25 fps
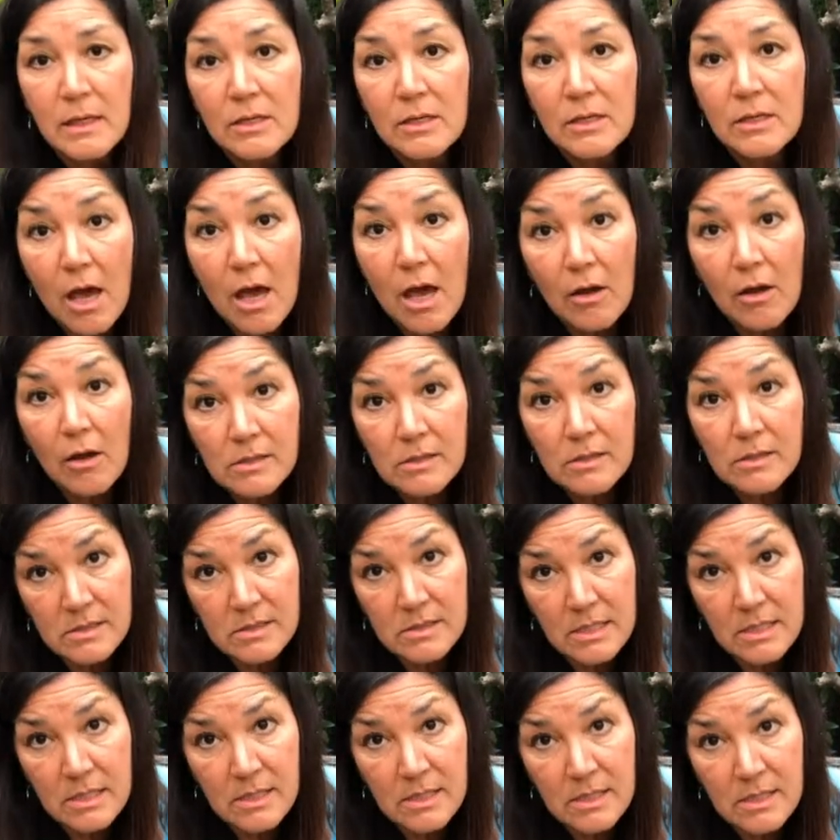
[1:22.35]
Not all
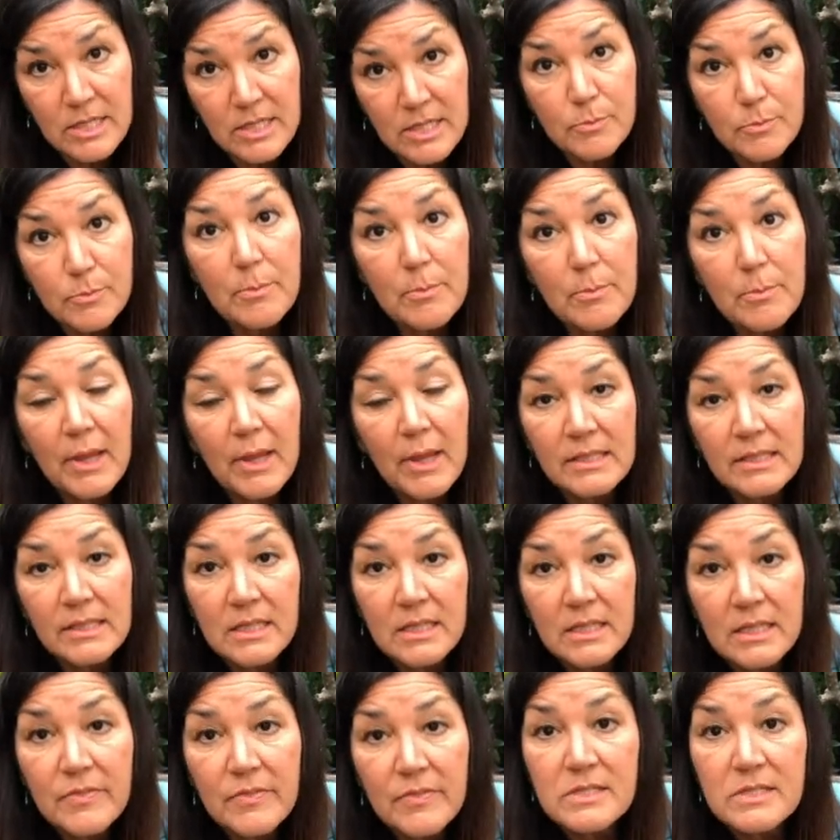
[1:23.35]
seeds like to be
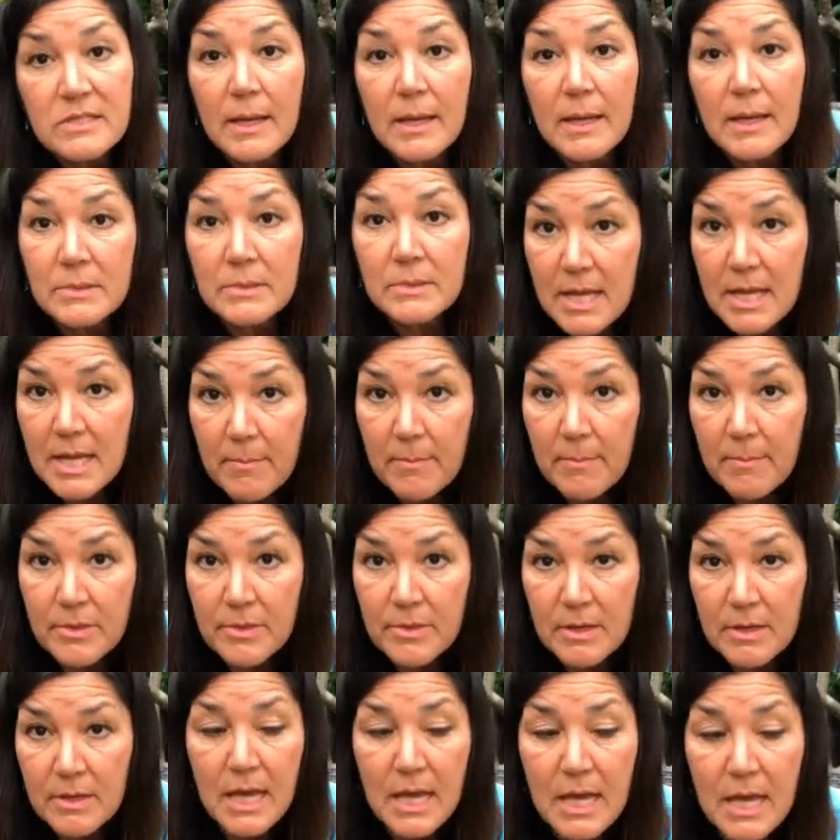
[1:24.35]
planted at the same
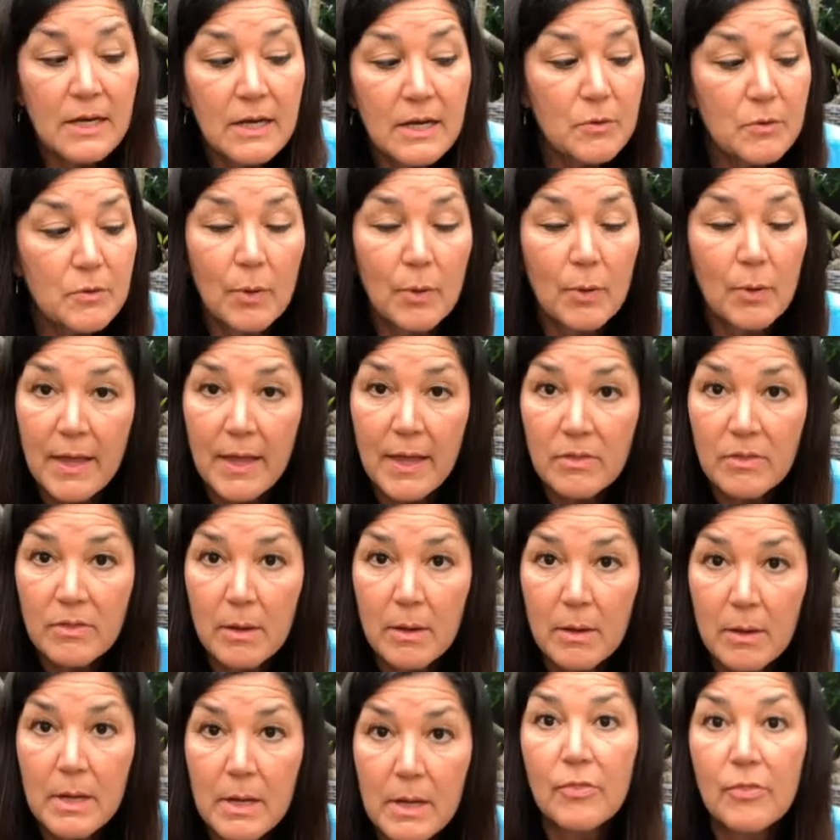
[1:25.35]
depth, and if you plant
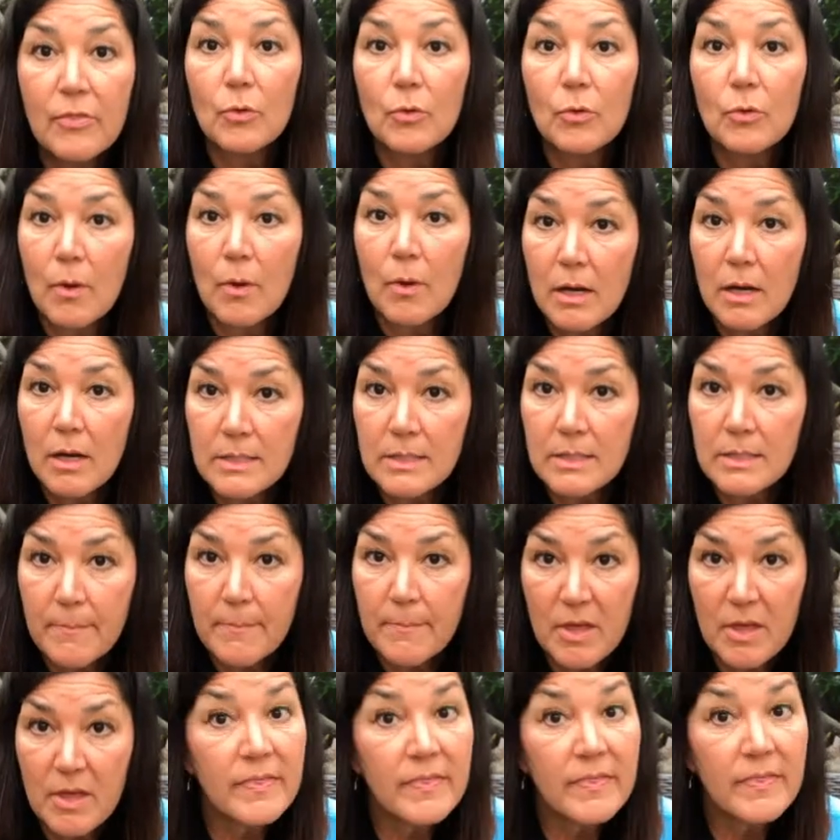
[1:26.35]
them at the wrong
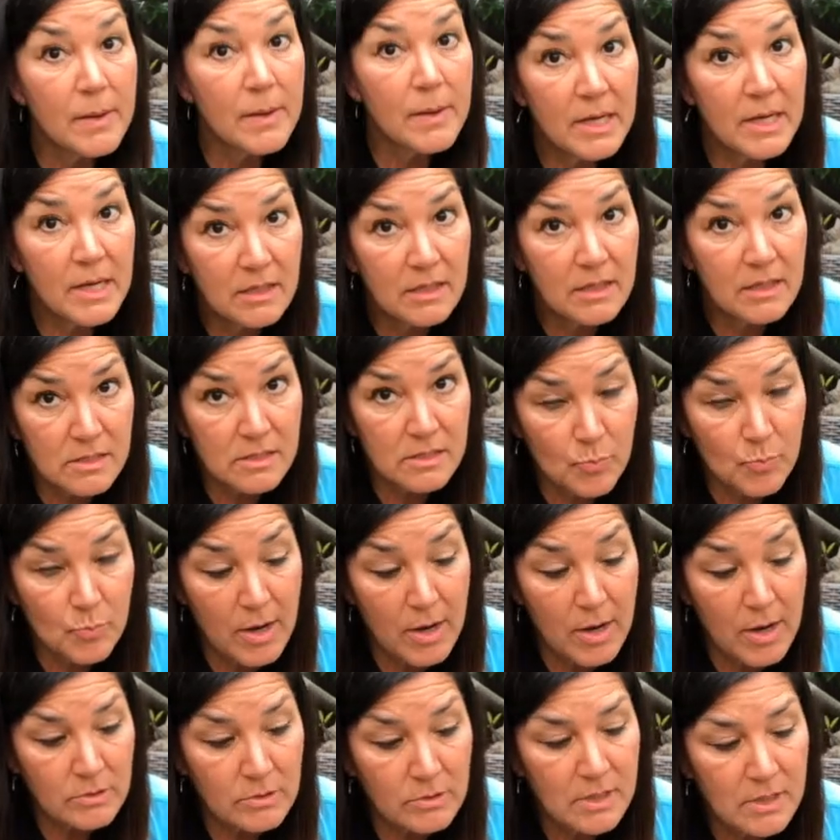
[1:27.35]
depth, they might not
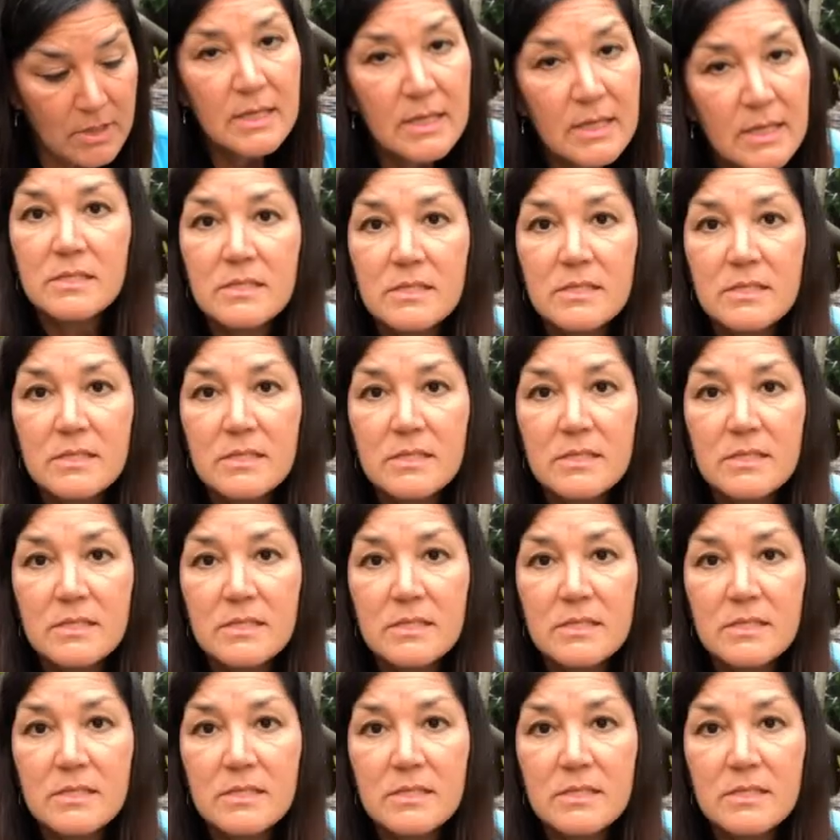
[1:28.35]
sprout.